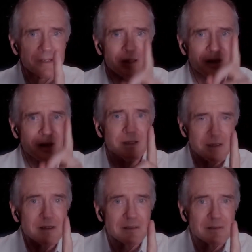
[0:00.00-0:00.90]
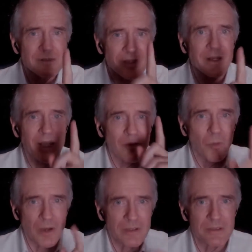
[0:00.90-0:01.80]
they live in a
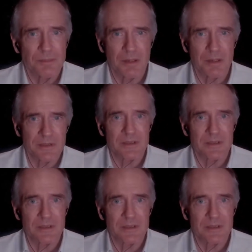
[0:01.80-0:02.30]
white supremacist